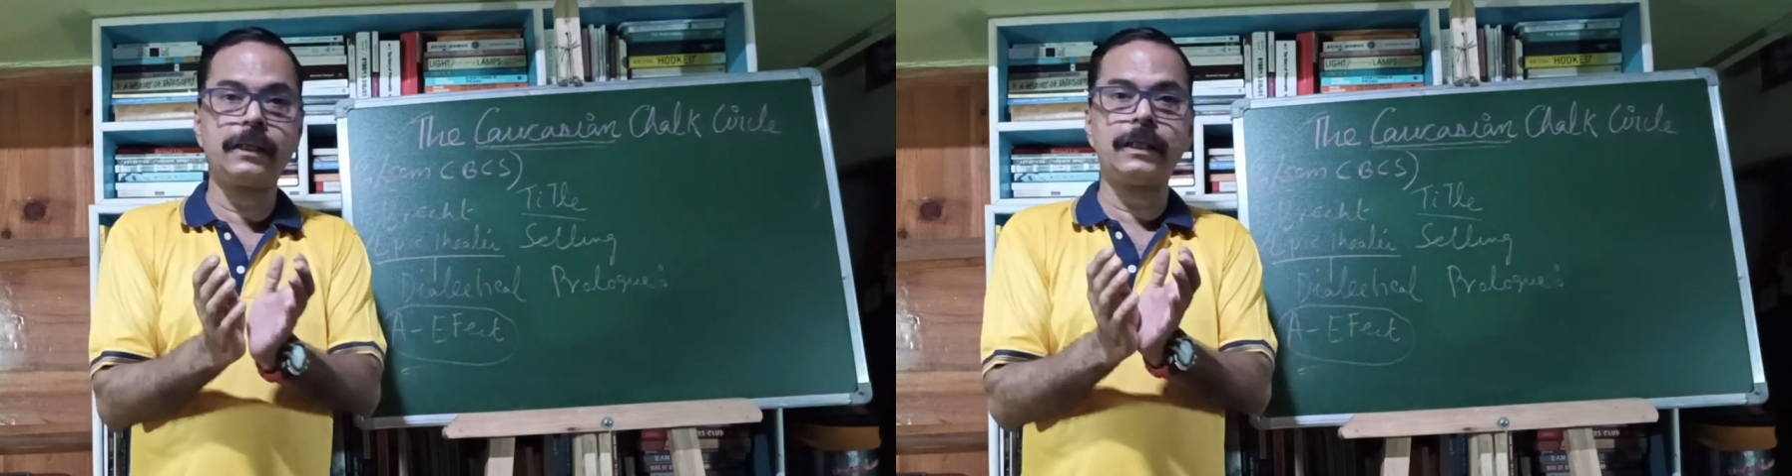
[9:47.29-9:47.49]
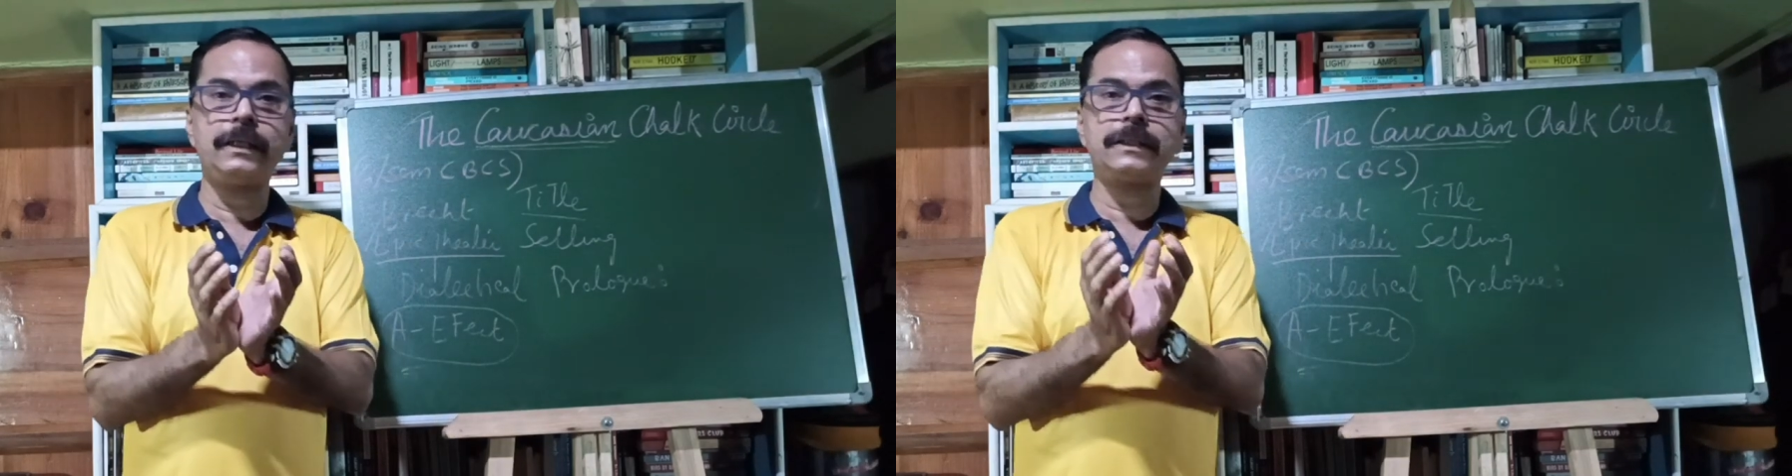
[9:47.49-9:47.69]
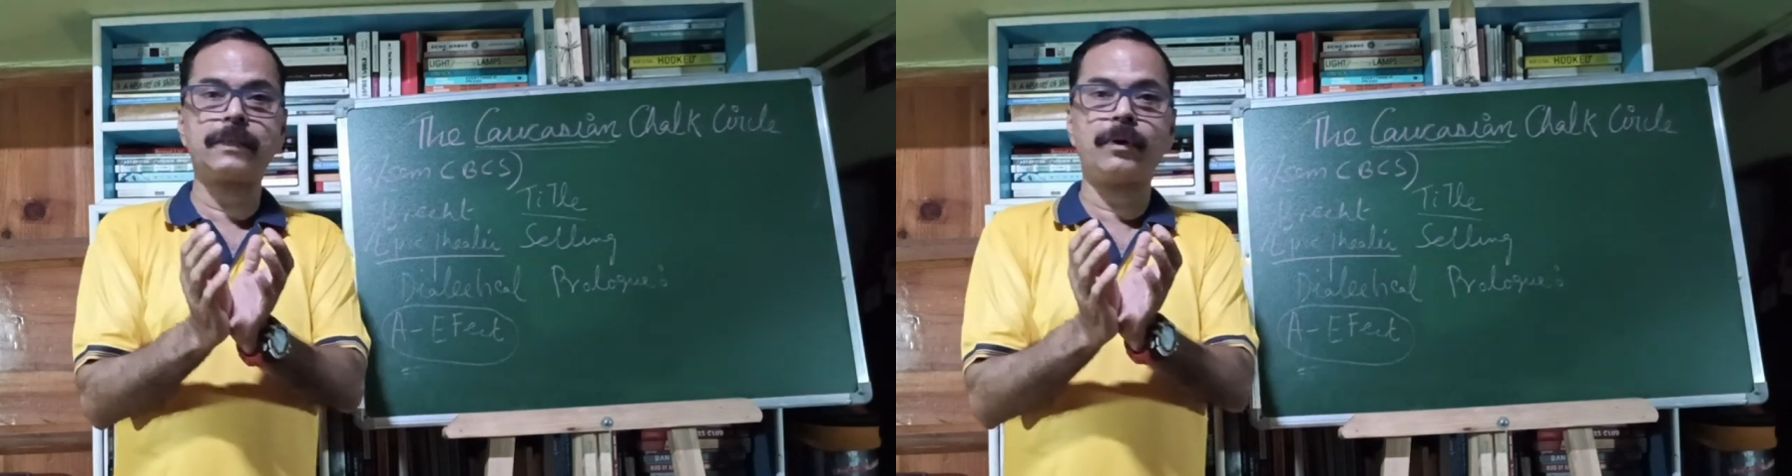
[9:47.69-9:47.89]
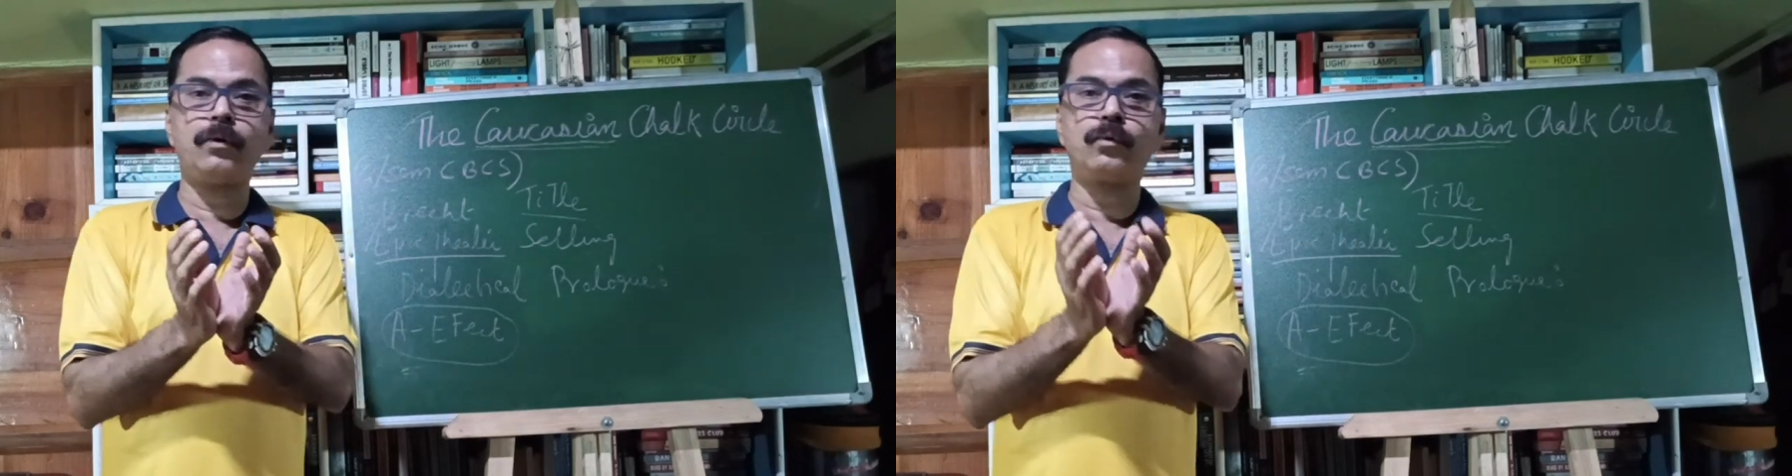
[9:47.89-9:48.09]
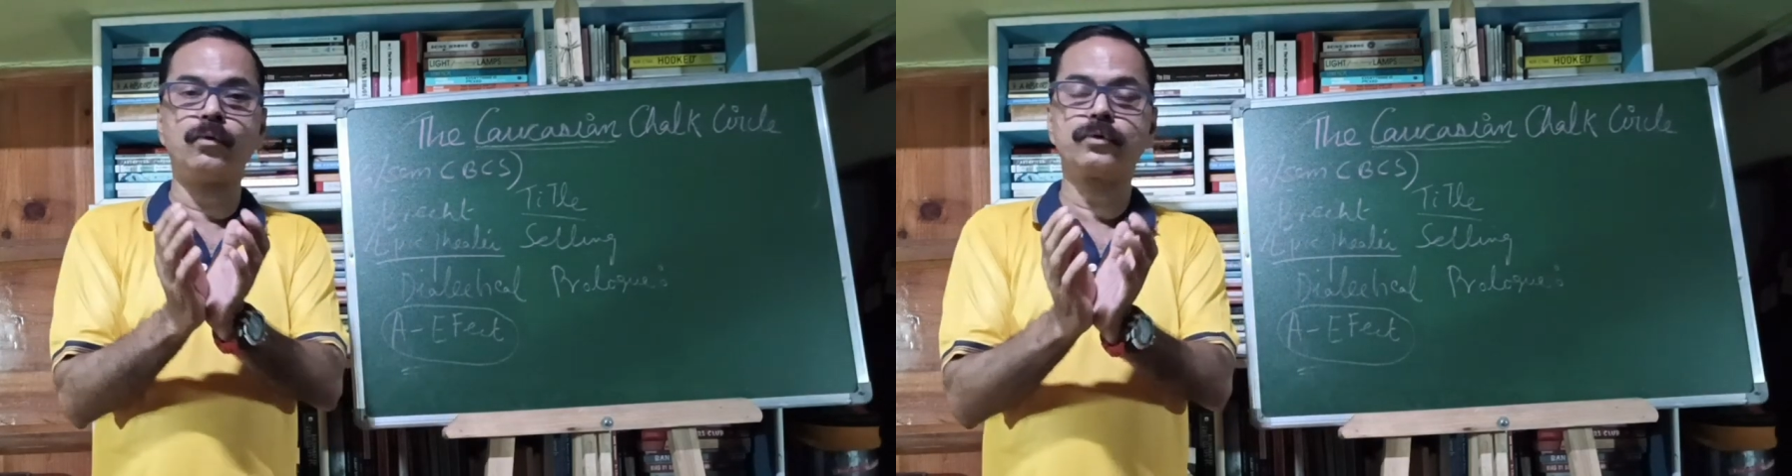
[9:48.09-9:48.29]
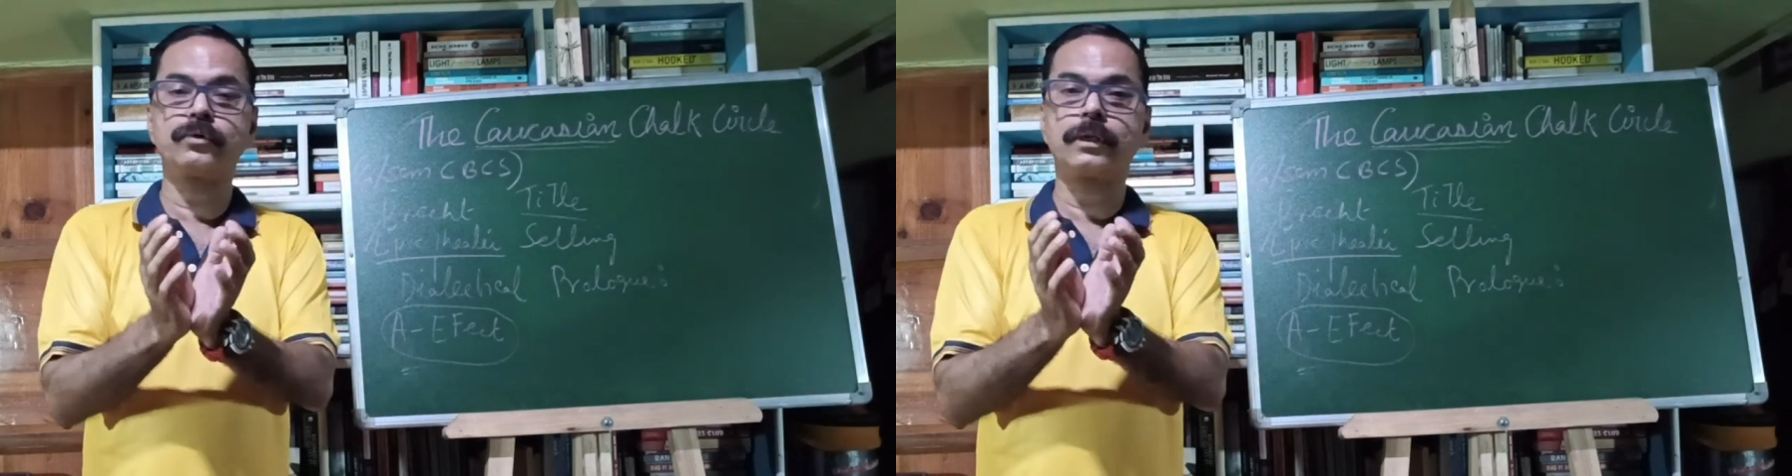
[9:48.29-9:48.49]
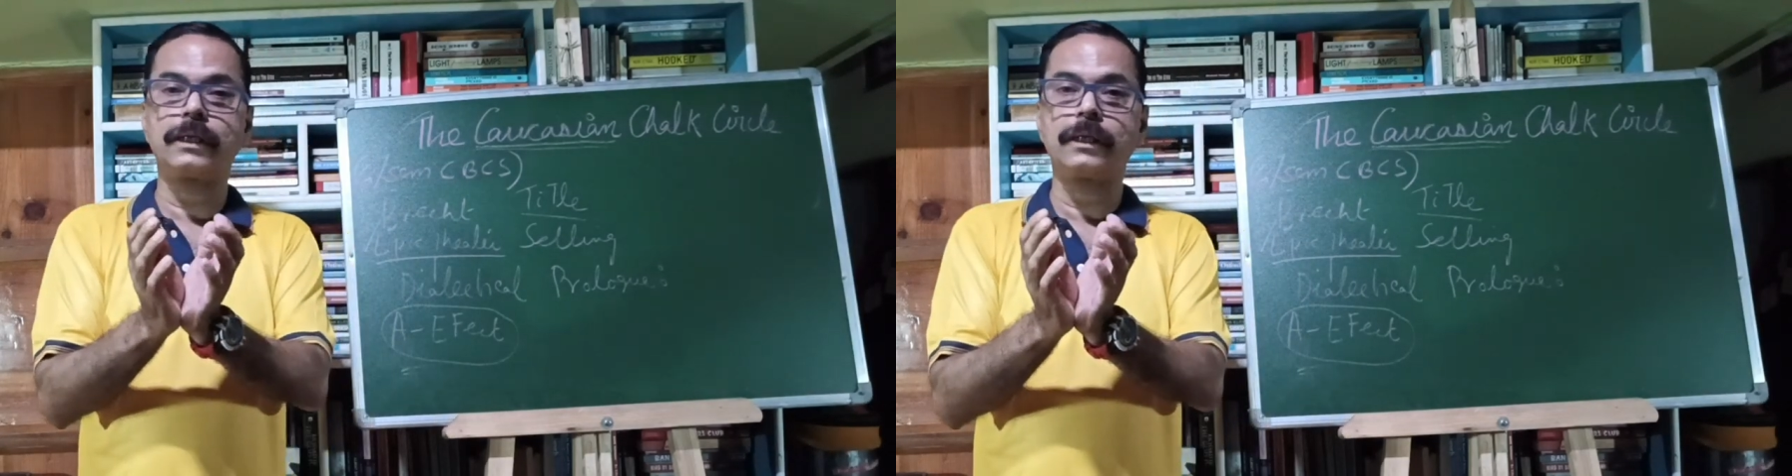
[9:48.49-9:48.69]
is about who should